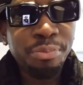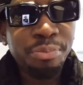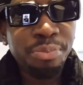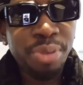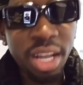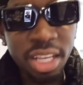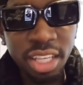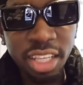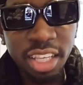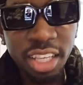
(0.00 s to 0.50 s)

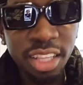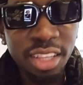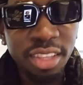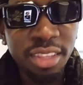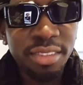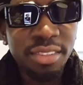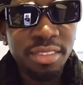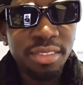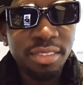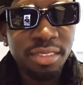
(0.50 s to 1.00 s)

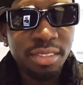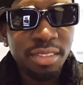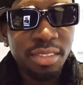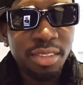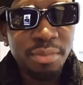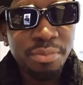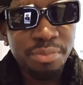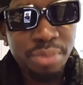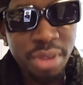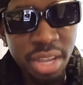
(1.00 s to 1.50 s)

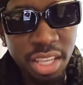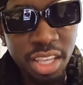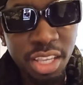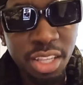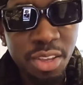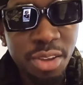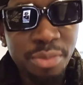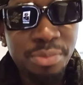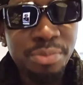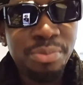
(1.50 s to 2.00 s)
packing
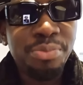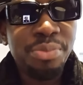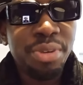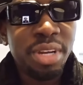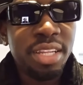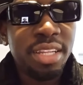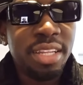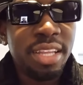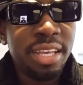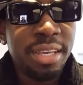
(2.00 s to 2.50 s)
up
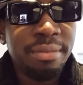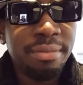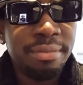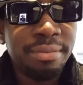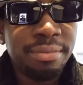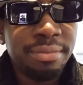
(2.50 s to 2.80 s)
on them.